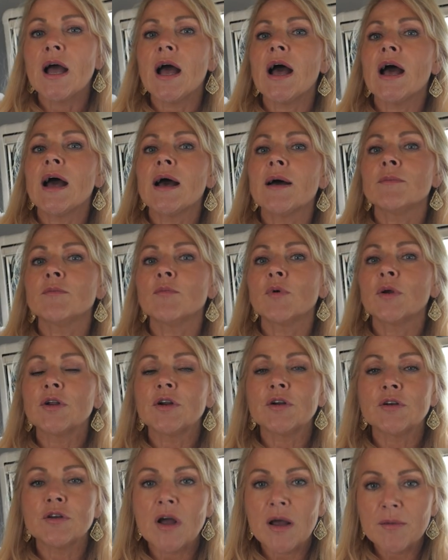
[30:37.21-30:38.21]
where
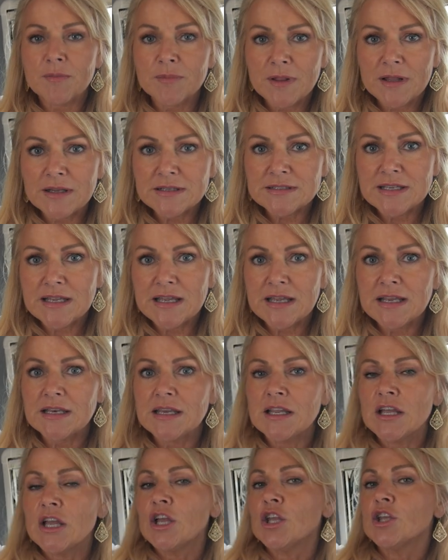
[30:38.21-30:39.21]
you're not plugged
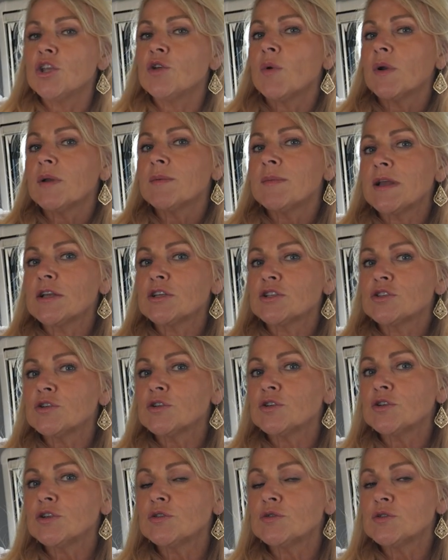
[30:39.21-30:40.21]
in, you want to make
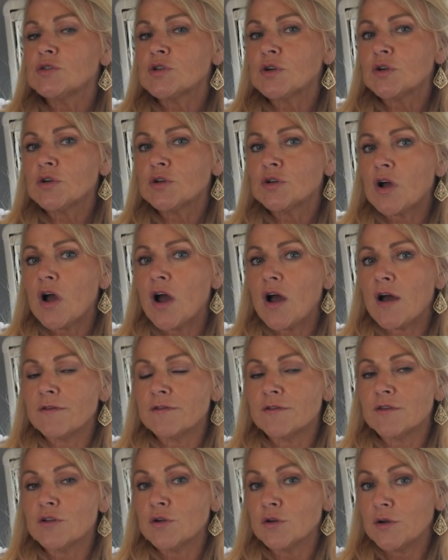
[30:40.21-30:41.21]
sure you turn
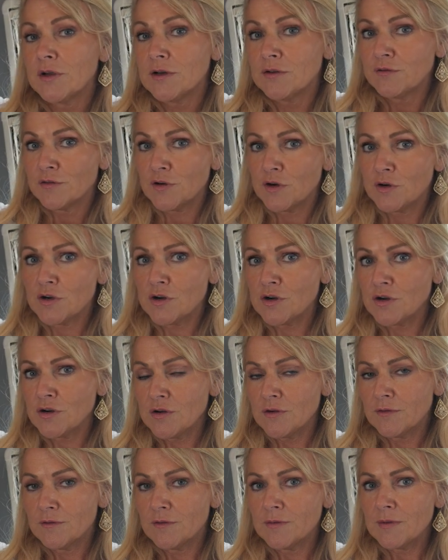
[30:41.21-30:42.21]
off your inverter
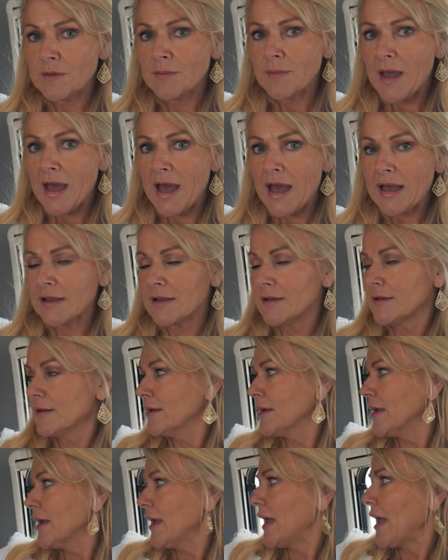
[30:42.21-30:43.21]
from the back
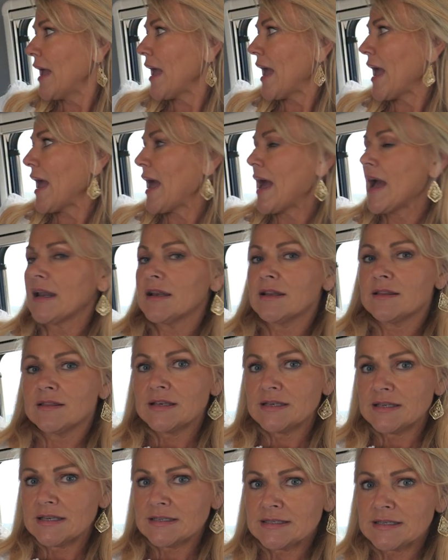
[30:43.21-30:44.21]
and
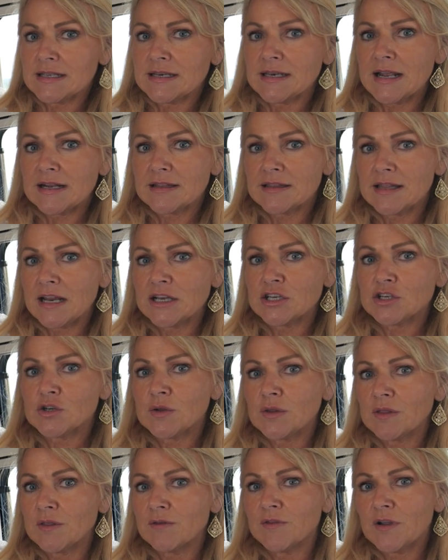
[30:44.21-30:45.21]
the disconnect that I show
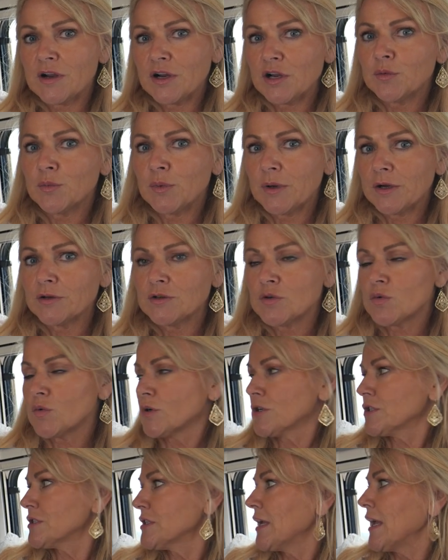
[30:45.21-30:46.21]
you at the very rear
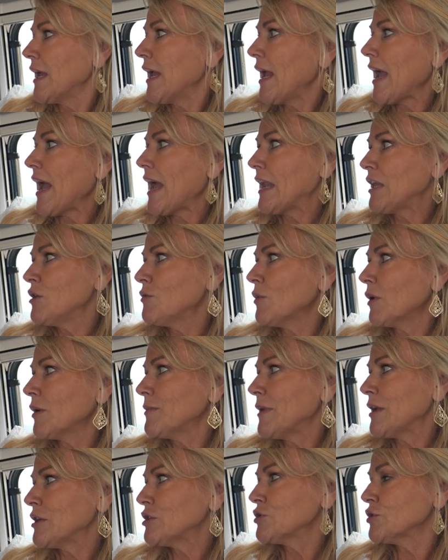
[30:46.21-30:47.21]
doors, and you want
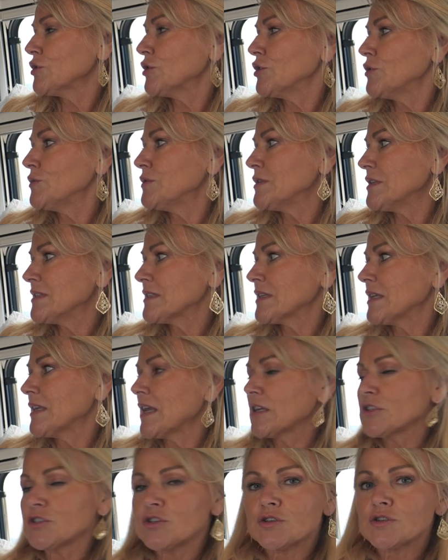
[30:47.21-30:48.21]
to make sure you
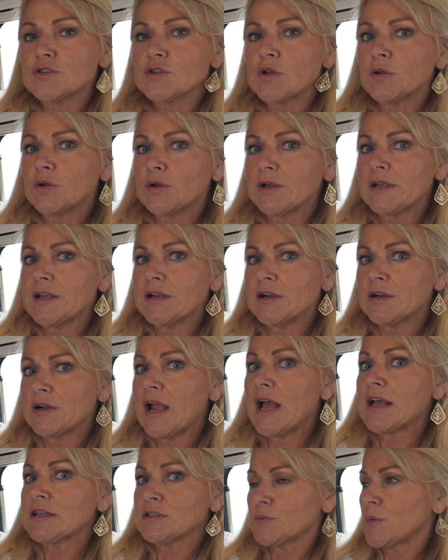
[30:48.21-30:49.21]
disconnect your solar
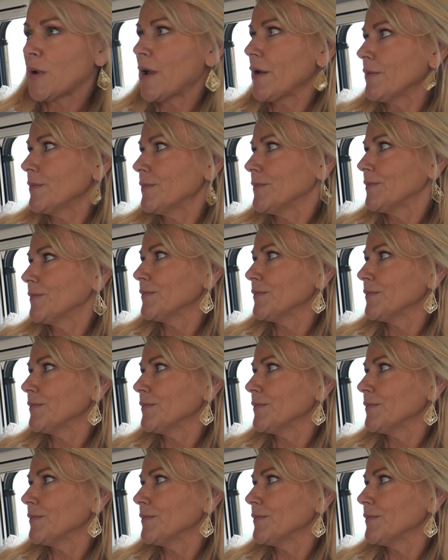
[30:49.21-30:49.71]
here as well.